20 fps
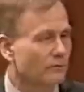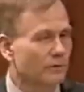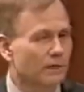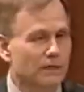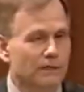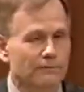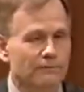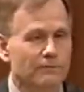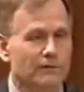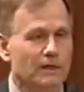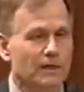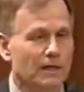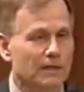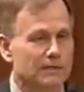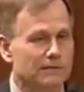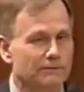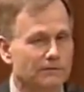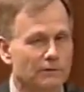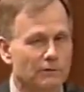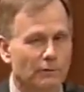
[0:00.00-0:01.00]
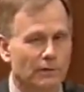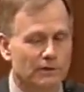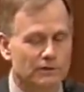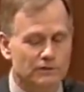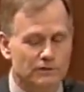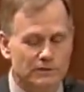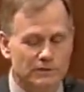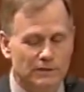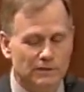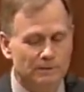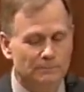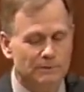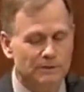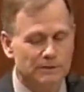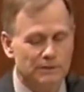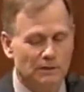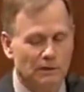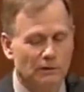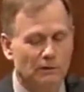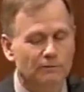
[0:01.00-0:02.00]
Three different kinds of equations need to be
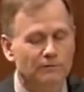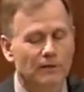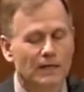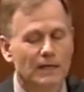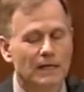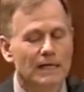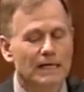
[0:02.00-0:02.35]
solved.